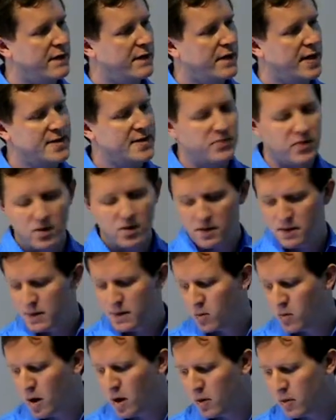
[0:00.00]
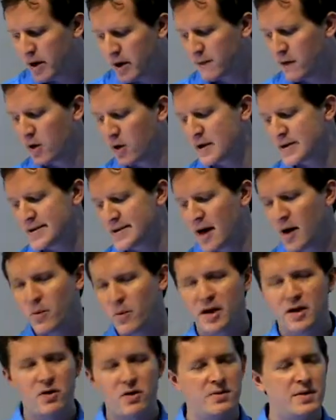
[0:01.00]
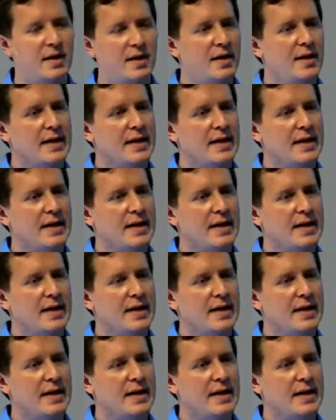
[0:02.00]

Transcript: And that's what, what we focus on. We don't